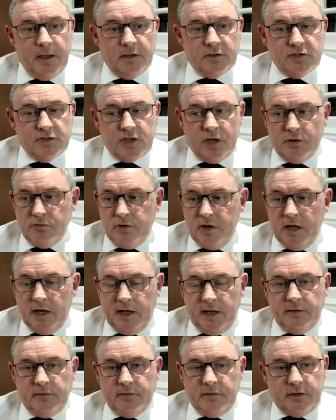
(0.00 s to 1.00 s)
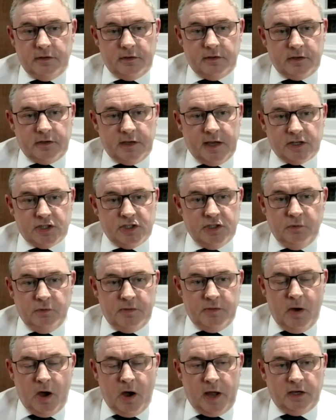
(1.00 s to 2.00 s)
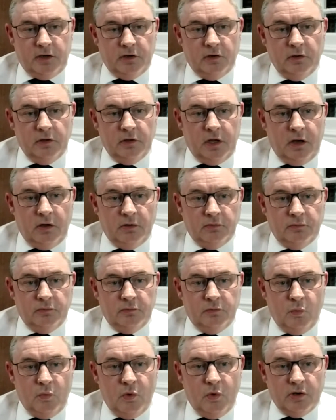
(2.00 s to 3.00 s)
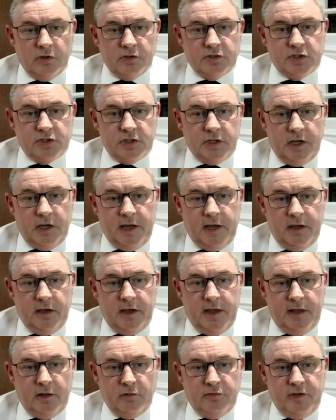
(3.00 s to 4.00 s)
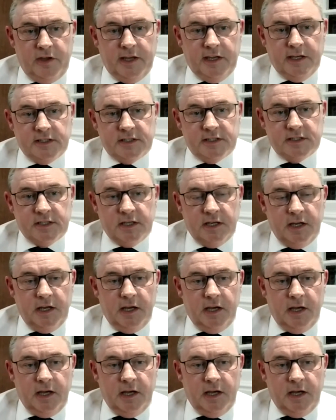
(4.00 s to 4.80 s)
So really catching up with Michael on what LV's,